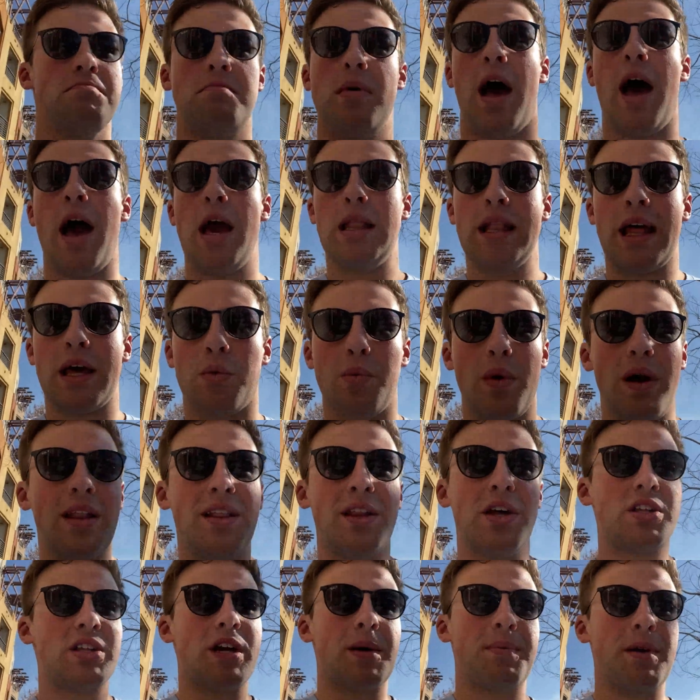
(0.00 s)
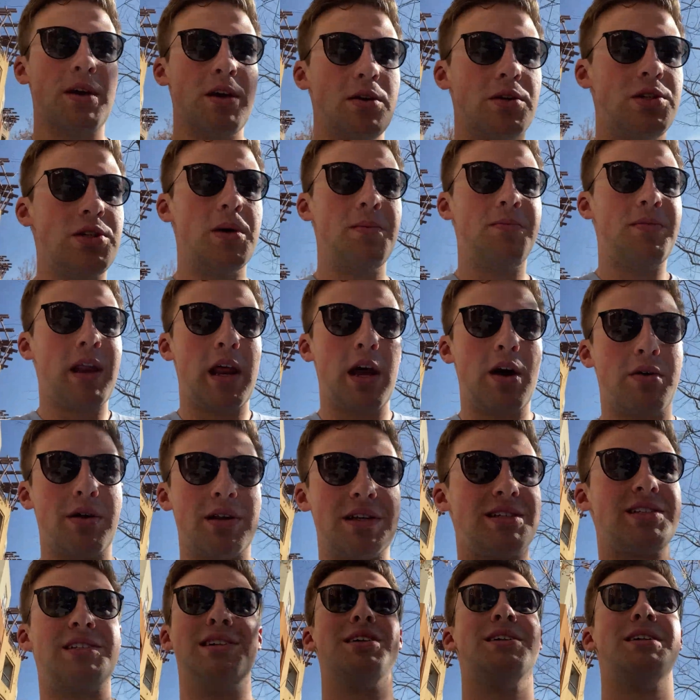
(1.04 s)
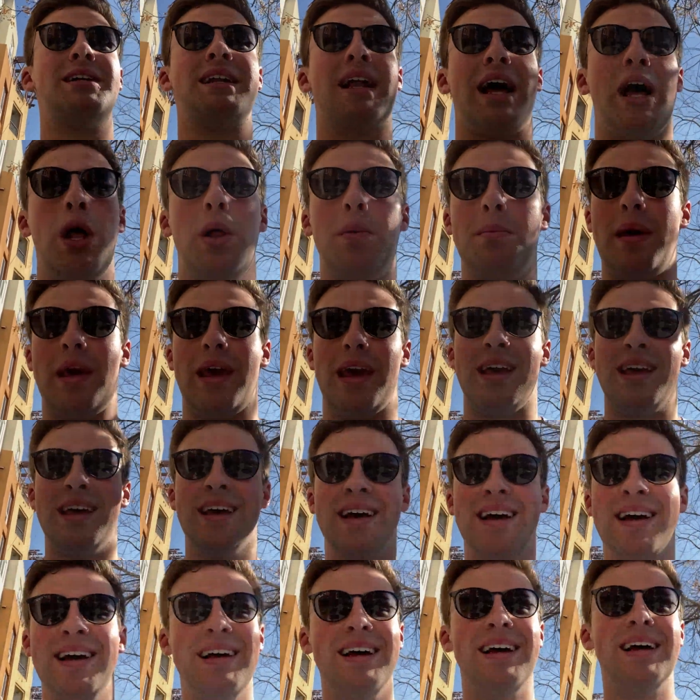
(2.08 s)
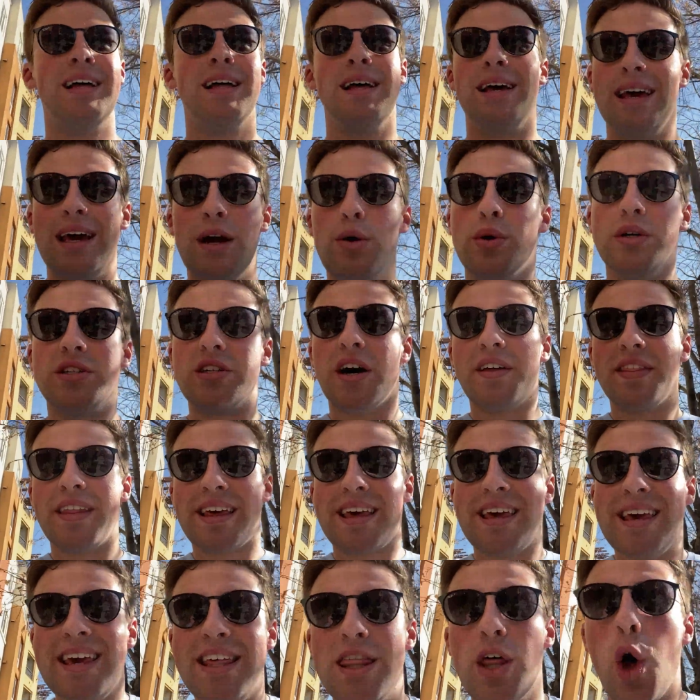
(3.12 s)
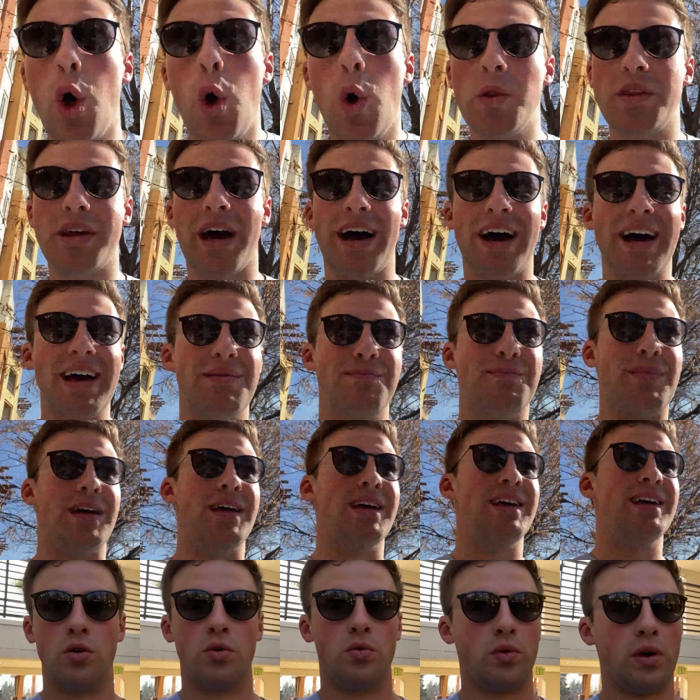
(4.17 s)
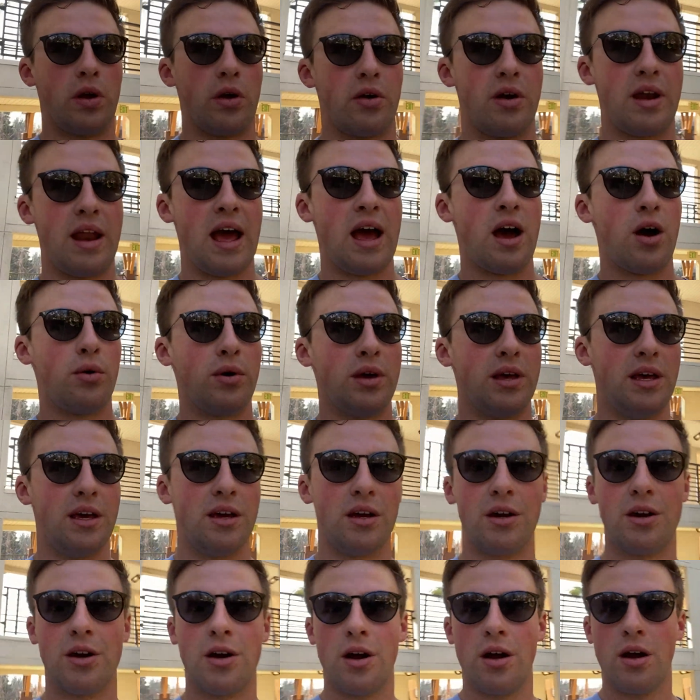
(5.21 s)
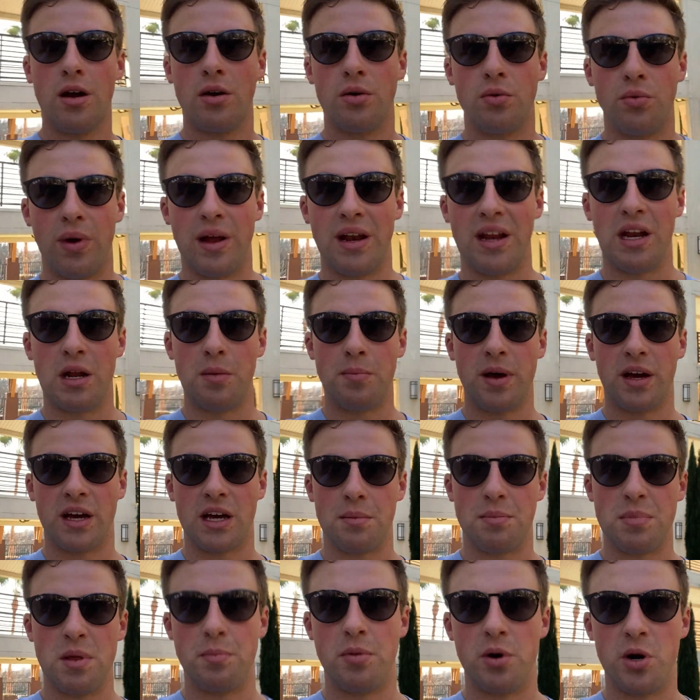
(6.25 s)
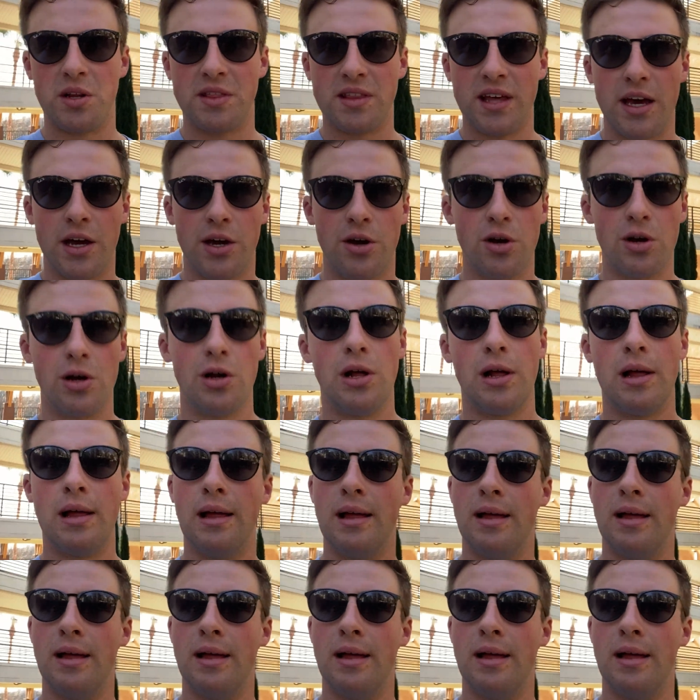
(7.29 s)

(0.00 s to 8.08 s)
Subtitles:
I like went and looked up a YouTube video and it still didn't help me. It was on the key the whole time. We are now here, ready to pick up the birthday girl.